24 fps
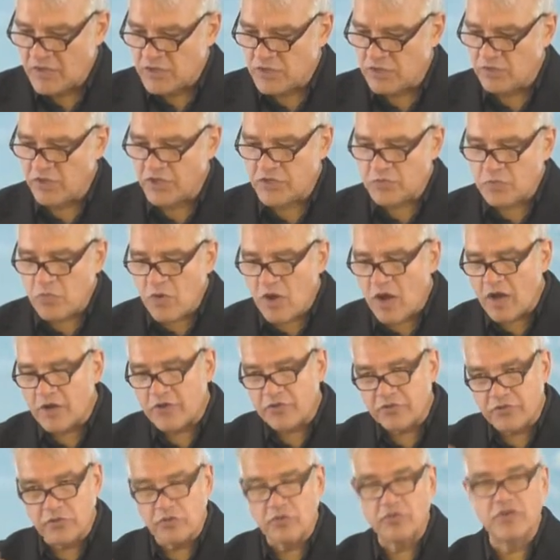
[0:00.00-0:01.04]
So let's
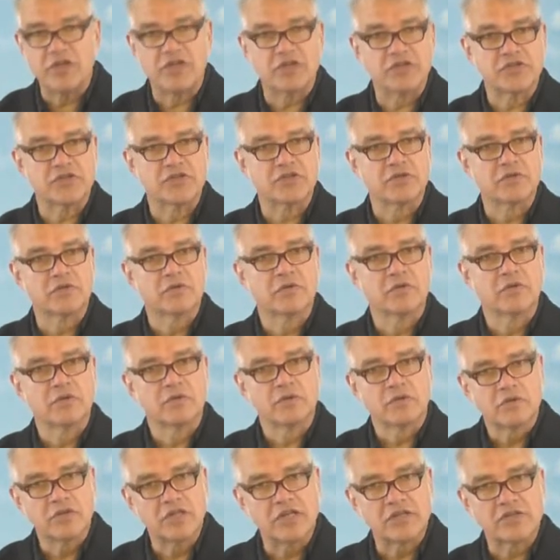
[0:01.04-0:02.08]
walk through this
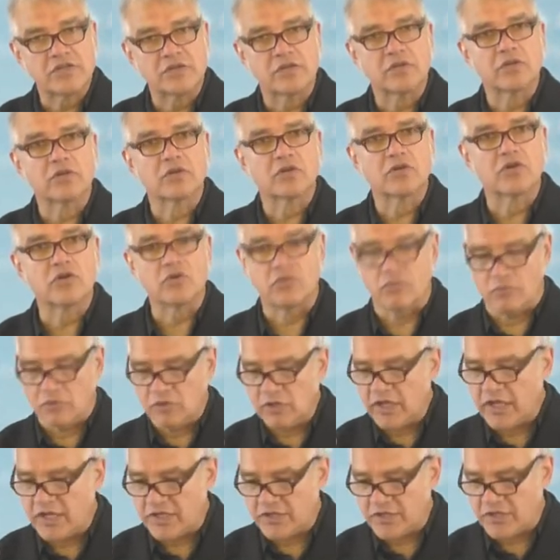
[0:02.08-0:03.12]

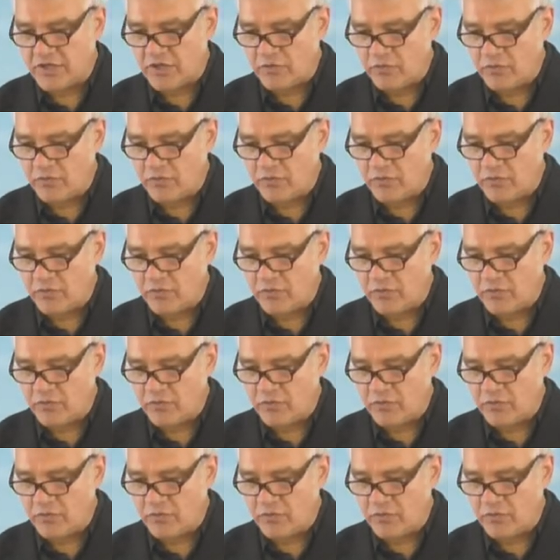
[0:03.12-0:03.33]
list